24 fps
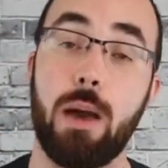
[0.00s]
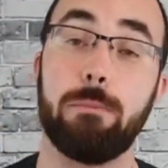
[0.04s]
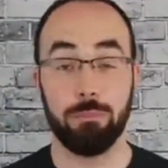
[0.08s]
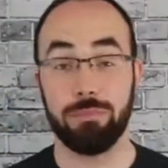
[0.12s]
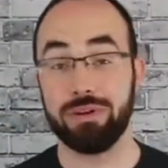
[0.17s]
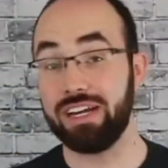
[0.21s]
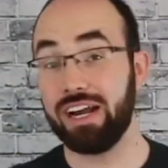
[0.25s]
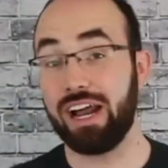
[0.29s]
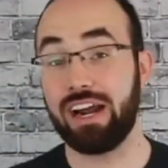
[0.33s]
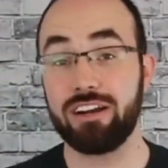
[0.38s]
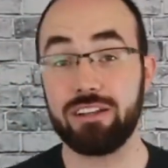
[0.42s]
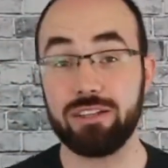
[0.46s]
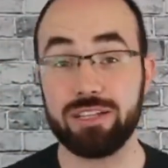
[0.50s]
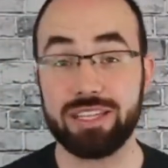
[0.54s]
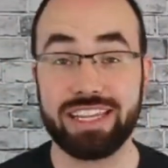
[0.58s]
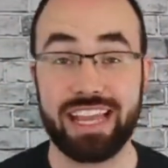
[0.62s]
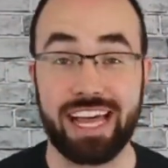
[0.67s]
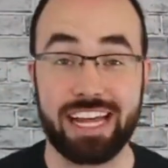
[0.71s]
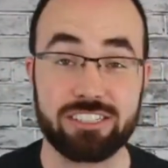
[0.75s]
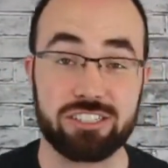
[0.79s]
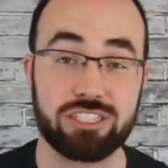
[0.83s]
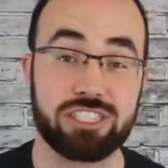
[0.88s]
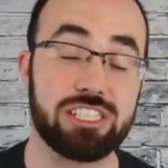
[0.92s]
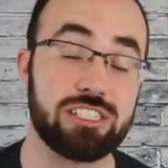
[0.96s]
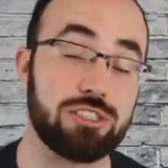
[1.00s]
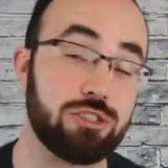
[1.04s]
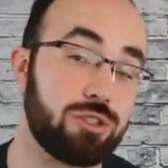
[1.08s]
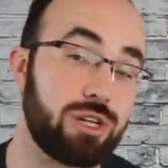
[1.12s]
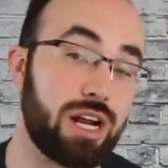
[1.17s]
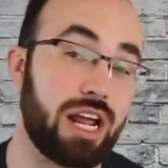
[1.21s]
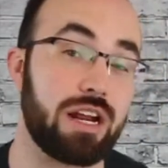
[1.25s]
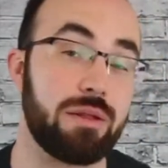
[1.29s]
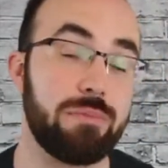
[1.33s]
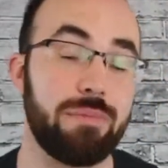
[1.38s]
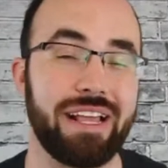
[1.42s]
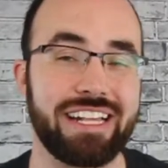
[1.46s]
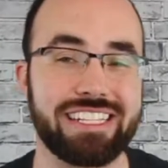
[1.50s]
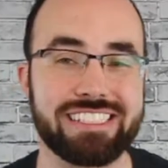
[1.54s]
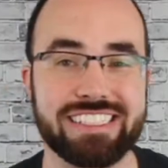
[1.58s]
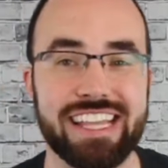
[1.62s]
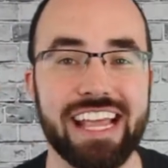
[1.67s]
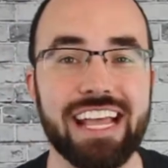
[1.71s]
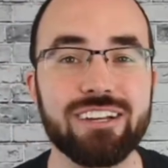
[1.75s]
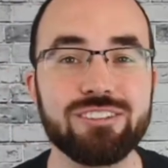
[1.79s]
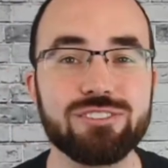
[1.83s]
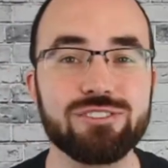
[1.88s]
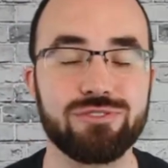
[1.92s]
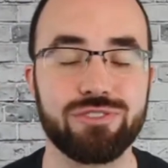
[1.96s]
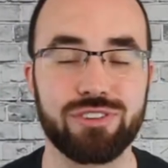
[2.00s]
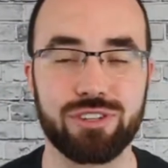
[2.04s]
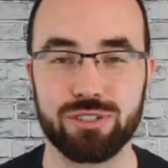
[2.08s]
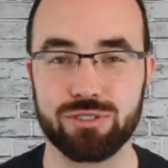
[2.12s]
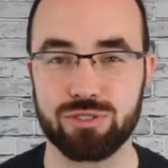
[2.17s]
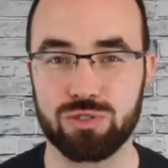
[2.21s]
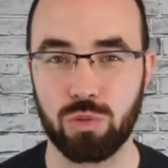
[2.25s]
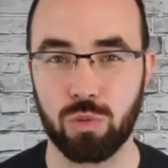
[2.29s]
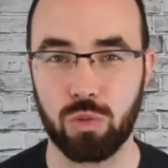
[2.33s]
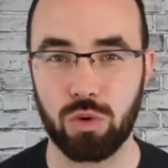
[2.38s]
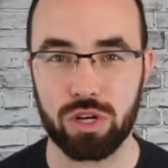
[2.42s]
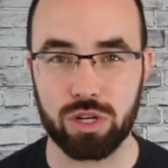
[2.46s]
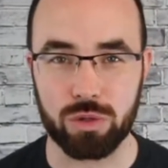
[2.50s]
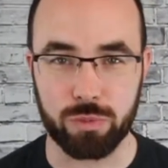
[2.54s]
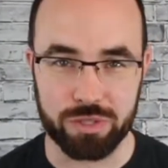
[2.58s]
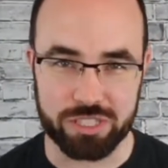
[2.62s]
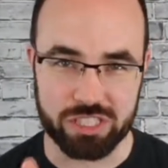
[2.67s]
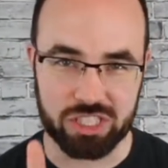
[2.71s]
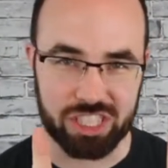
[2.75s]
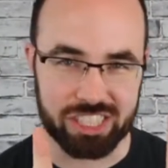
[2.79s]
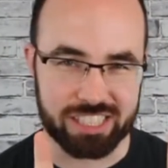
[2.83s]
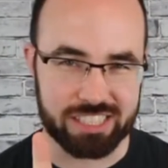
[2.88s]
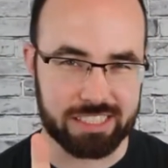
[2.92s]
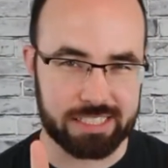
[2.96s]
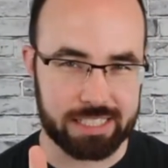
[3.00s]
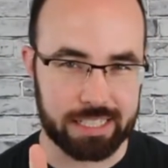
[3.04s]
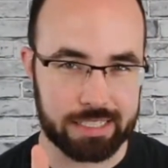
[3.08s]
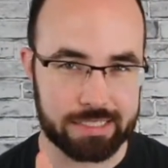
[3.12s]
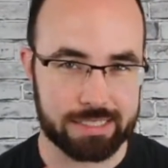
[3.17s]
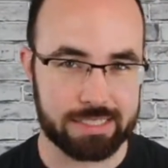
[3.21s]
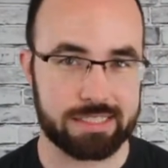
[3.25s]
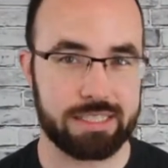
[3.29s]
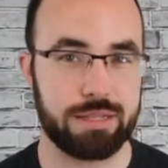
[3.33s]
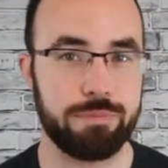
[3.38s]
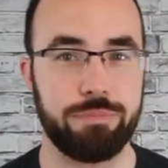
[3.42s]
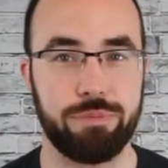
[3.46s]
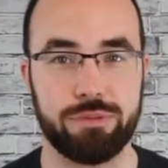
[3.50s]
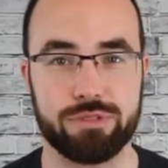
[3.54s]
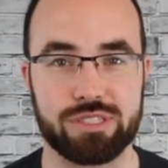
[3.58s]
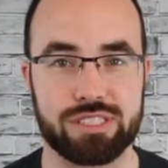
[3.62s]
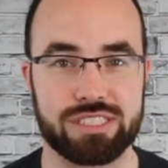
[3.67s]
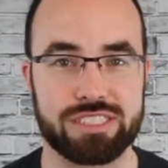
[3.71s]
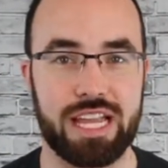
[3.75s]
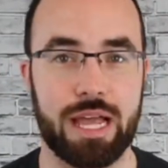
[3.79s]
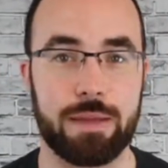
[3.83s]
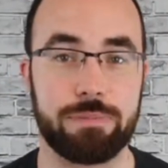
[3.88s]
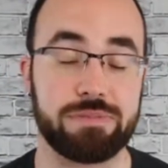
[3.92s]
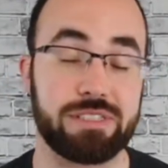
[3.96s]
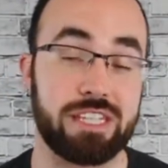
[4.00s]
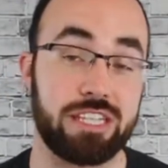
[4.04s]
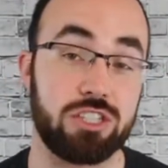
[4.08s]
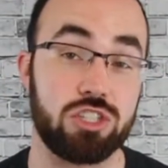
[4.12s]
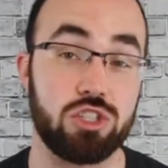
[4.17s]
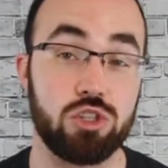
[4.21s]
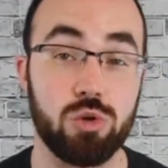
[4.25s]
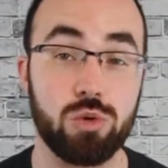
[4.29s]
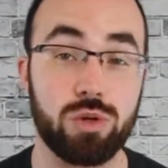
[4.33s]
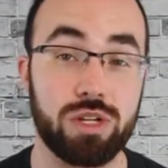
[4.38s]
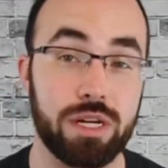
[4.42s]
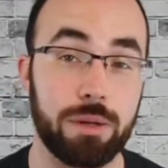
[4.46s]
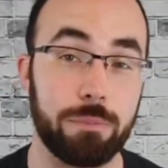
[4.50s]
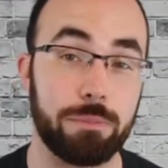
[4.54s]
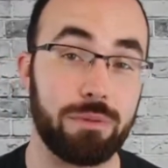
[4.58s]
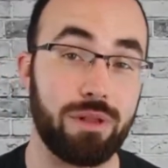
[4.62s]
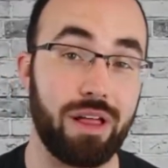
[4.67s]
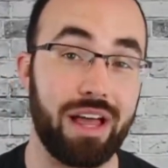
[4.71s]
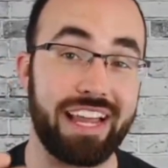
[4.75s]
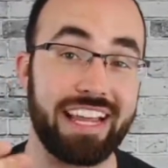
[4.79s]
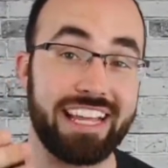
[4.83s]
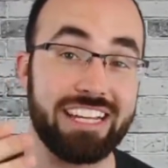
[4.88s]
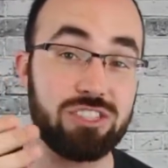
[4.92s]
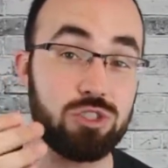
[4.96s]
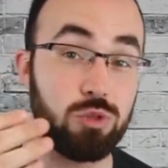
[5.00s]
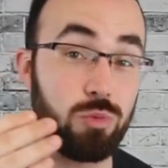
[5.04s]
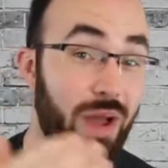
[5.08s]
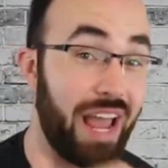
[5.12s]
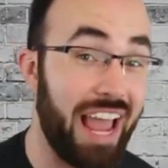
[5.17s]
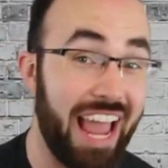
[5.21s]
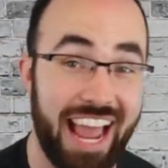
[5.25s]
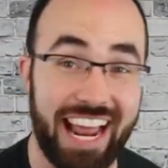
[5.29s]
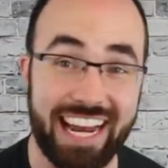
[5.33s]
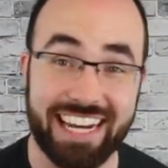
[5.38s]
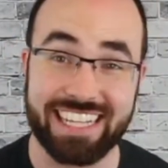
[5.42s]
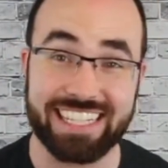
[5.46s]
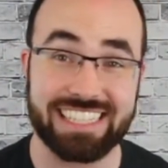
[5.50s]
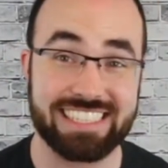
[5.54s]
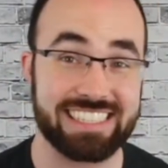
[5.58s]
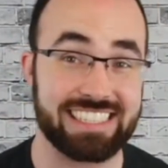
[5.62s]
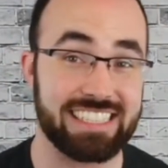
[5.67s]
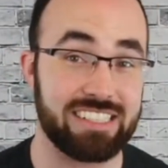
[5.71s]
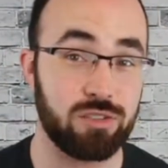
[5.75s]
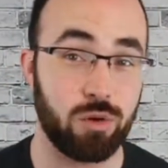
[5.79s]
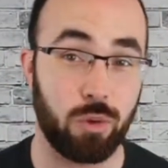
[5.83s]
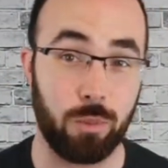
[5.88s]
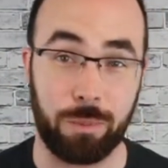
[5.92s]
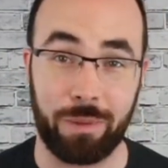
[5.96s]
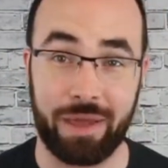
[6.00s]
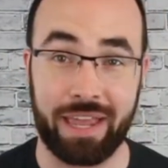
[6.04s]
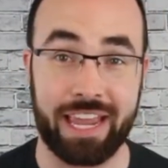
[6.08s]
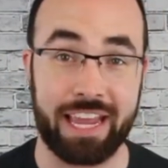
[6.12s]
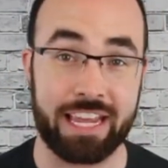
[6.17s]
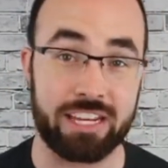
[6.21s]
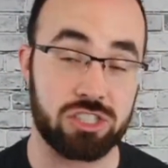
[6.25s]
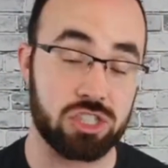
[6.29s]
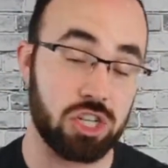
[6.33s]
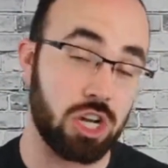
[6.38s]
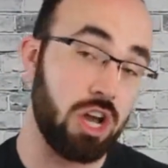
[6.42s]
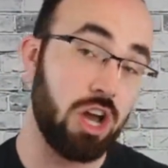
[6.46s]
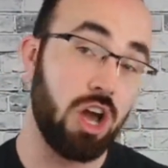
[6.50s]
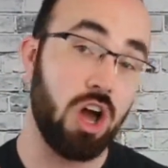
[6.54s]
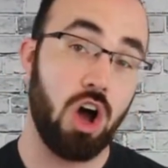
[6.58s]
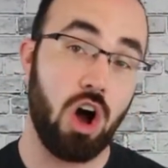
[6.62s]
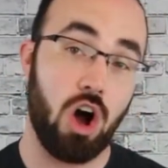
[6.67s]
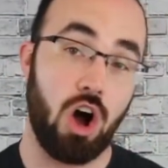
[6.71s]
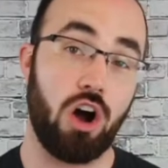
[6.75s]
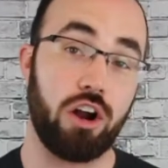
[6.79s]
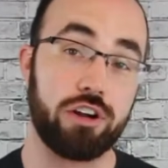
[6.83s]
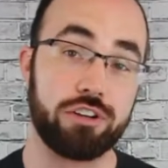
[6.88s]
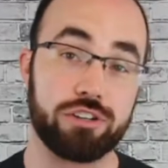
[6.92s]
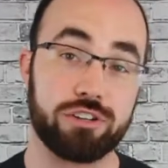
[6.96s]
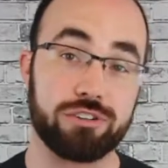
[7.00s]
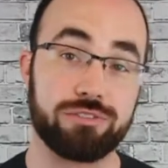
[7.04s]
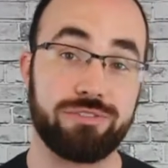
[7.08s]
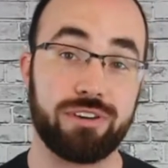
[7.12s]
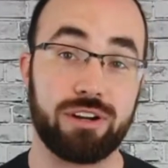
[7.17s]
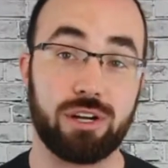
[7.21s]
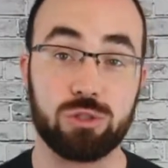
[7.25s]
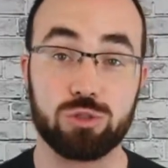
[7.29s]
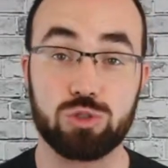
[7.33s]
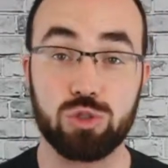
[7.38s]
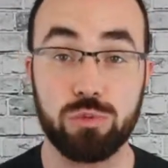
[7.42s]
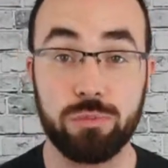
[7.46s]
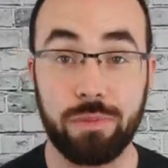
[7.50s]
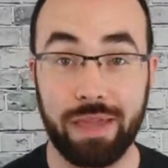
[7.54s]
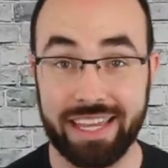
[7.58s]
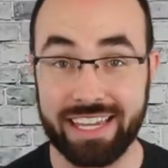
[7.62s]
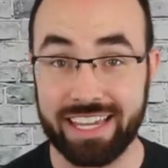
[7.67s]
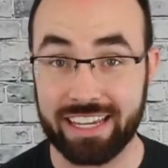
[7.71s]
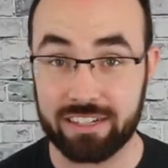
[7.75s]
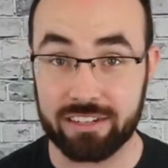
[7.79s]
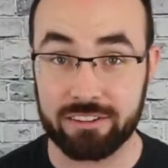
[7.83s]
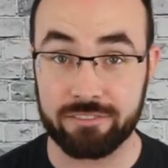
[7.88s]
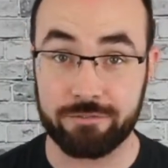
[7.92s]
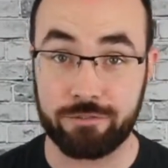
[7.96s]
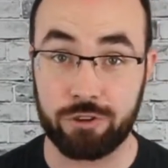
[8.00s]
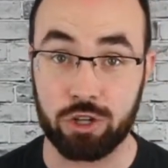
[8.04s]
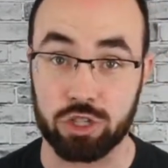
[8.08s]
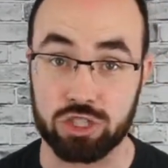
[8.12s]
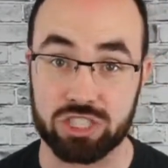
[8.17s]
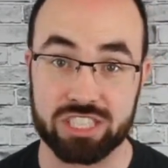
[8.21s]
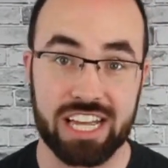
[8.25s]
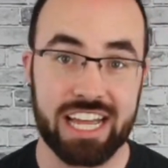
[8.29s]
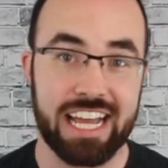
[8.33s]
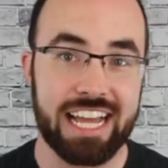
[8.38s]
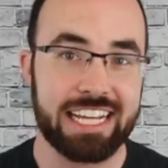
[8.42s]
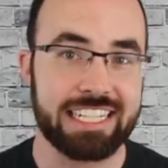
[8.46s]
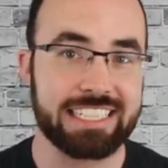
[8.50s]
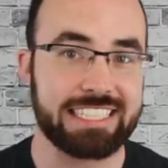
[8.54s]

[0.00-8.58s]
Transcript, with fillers: But not only that, she's learned how to make sales funnels work with just six simple steps that you can apply into any single page on your funnel to make it convert.